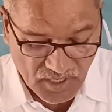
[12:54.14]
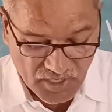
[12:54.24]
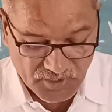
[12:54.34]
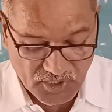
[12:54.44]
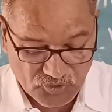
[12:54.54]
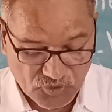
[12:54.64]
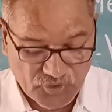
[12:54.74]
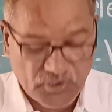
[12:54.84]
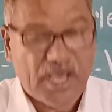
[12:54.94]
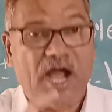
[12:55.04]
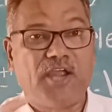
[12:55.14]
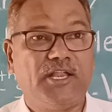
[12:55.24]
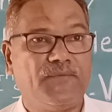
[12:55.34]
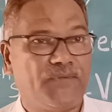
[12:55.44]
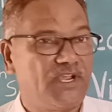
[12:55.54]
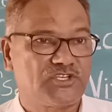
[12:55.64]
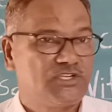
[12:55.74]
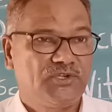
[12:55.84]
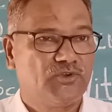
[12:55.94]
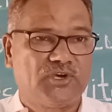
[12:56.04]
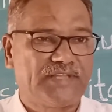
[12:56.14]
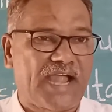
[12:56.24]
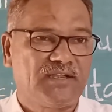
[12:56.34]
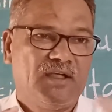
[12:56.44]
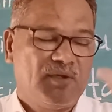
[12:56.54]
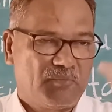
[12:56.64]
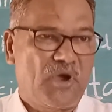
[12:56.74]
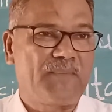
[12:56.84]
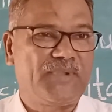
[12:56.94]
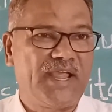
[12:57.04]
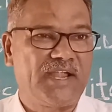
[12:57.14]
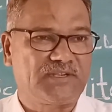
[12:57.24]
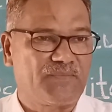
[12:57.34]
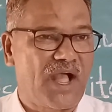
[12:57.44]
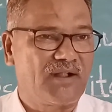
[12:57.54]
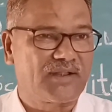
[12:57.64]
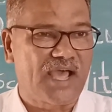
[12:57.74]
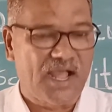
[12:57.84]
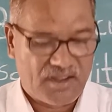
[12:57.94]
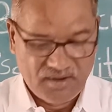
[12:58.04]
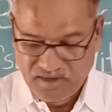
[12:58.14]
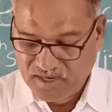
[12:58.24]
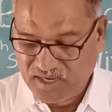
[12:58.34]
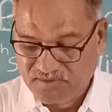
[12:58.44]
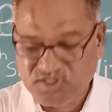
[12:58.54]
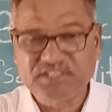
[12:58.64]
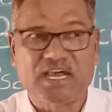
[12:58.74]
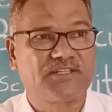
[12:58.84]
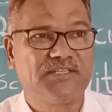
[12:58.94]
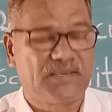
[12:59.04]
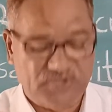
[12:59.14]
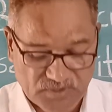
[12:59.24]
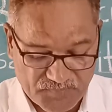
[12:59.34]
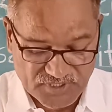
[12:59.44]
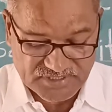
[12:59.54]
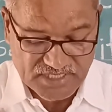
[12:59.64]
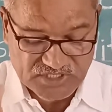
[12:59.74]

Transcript: include oily fish. You know that, poplet, bhangra, these are the names of the fishes.